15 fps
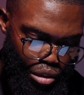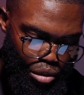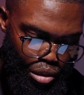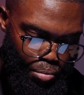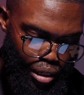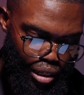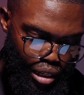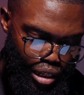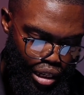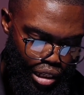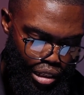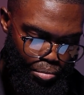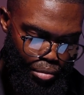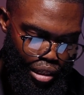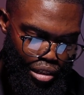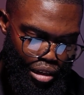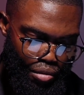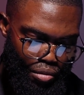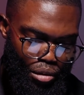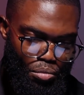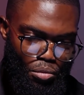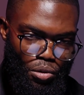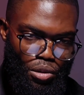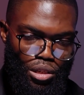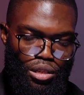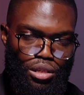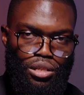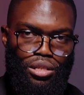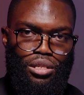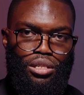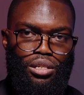to speak against my servant Moses?